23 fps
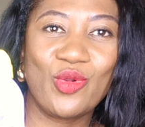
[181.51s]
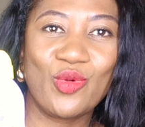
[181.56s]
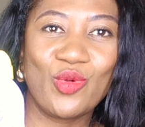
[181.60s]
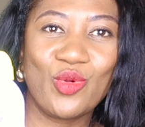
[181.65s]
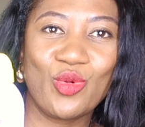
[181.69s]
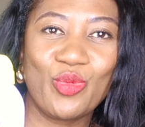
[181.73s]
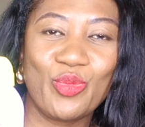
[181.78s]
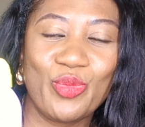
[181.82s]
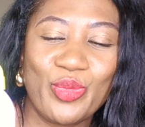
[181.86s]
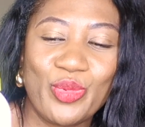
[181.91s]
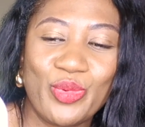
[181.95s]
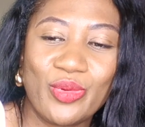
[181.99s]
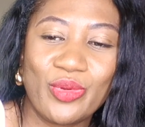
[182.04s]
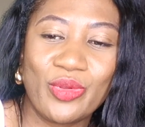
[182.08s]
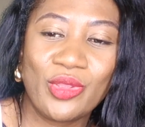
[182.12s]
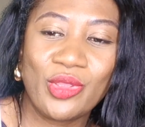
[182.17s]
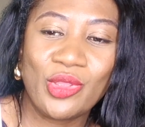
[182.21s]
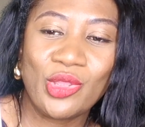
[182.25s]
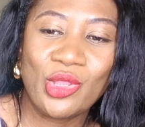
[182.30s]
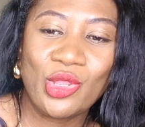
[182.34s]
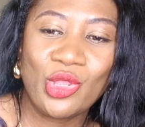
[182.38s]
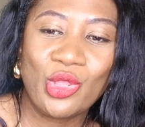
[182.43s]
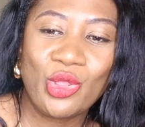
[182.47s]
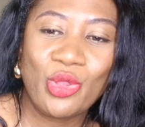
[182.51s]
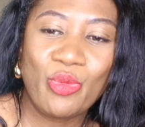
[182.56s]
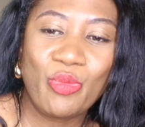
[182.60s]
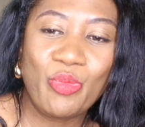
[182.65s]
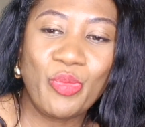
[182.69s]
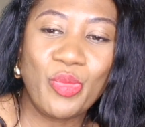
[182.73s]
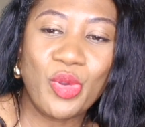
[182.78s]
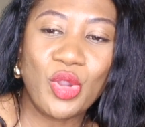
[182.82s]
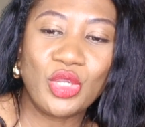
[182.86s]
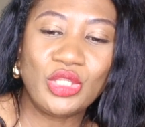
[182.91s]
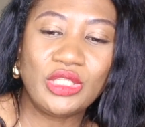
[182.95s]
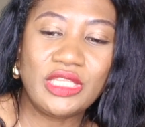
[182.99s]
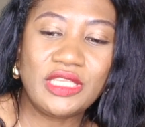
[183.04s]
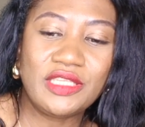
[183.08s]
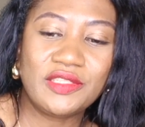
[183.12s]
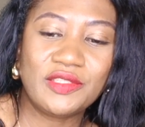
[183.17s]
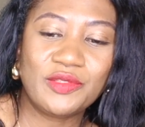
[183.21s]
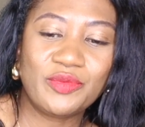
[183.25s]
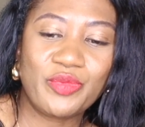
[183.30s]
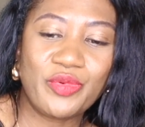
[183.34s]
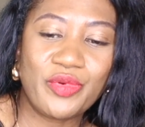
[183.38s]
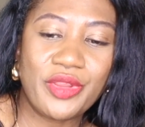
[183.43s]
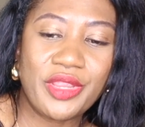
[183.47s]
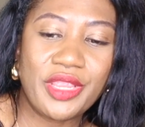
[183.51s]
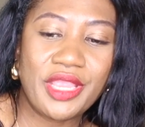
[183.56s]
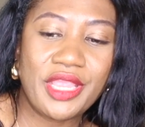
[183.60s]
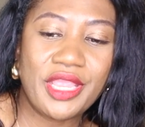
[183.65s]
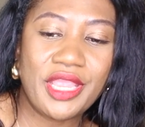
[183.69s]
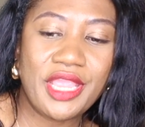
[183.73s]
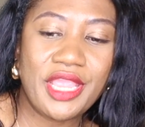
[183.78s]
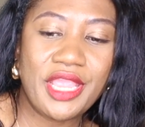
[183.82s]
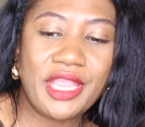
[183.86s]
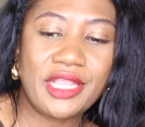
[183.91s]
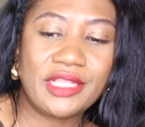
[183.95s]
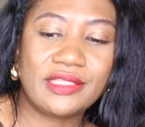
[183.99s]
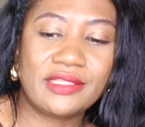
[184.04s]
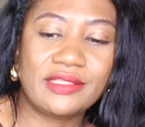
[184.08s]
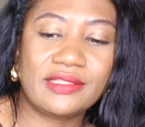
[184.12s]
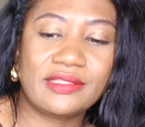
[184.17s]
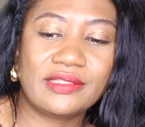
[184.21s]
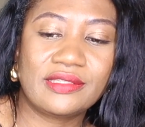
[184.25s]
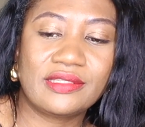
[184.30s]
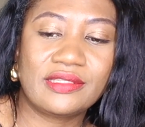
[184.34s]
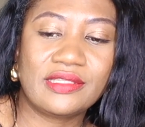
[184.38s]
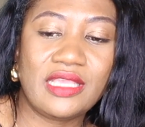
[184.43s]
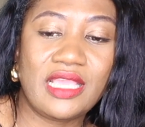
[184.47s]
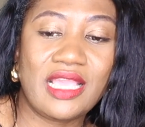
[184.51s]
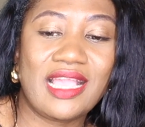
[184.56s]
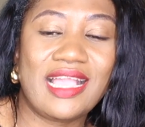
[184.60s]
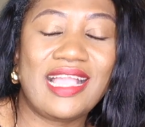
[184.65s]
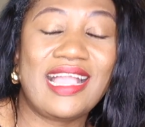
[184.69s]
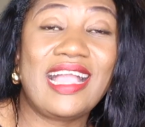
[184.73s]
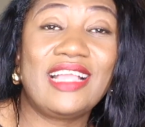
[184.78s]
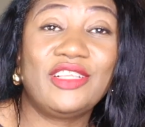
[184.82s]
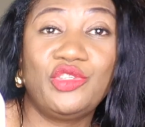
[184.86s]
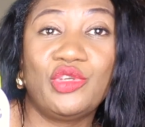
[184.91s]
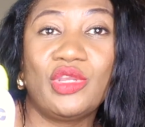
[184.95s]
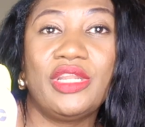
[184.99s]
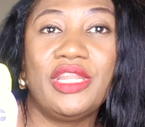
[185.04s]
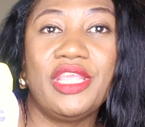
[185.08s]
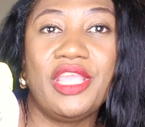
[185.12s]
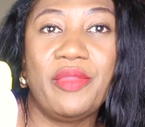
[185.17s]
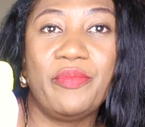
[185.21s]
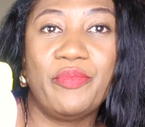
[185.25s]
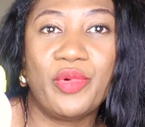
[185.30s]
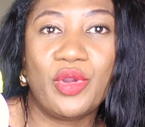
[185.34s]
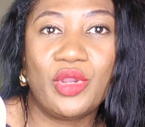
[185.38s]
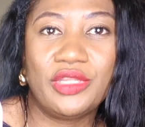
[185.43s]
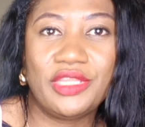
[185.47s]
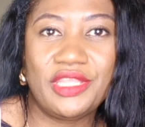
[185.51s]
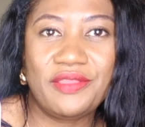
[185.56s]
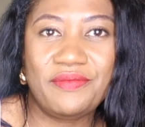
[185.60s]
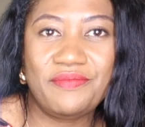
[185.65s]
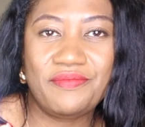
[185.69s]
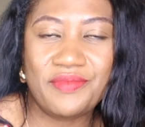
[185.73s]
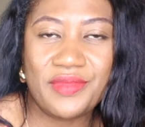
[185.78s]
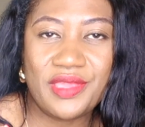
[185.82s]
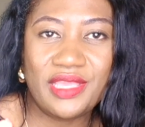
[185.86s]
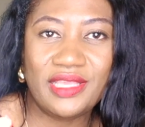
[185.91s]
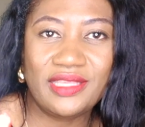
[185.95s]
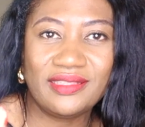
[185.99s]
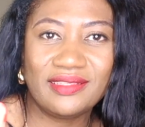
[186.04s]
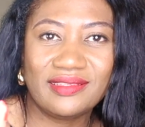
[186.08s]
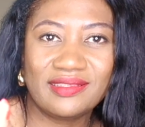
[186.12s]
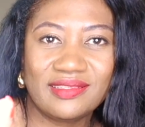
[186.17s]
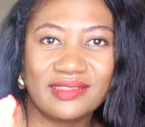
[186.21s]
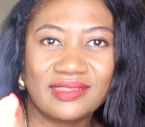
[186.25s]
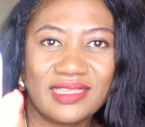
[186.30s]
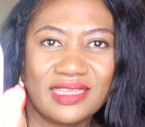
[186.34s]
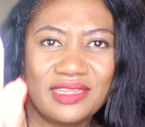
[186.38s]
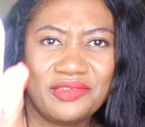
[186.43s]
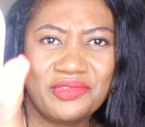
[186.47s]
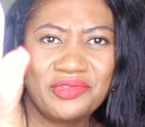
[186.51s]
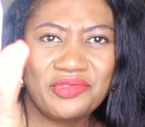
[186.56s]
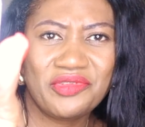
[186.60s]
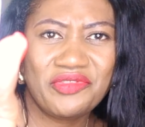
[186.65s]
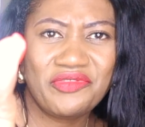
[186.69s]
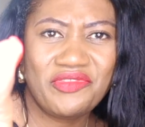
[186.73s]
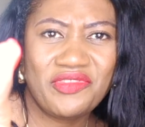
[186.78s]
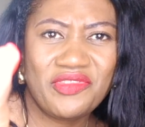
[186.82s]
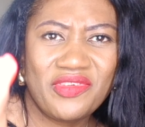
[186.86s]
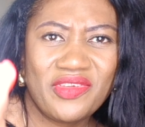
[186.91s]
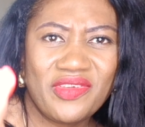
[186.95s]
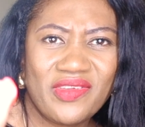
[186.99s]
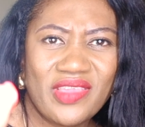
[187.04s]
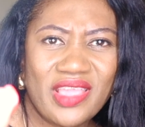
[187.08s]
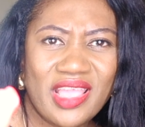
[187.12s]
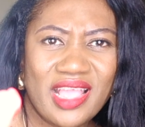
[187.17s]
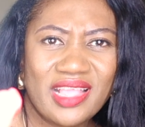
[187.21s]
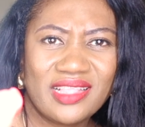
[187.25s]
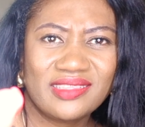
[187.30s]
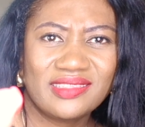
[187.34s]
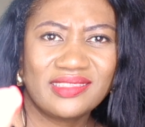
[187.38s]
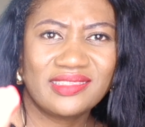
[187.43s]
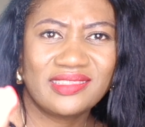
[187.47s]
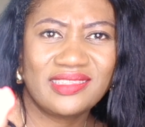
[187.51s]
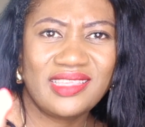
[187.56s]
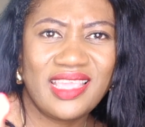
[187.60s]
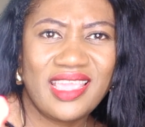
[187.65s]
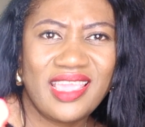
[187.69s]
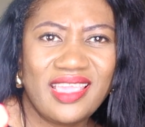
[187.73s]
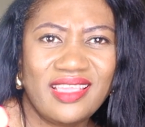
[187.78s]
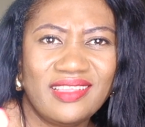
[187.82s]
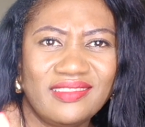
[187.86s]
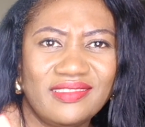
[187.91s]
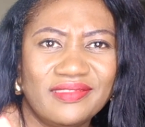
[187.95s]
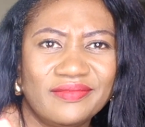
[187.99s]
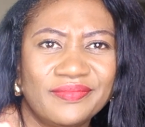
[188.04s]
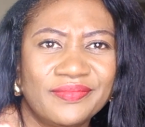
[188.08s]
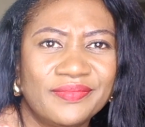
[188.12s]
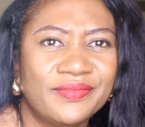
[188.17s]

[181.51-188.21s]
Goop body spray. It's actually a body mist. I don't know if you can see it.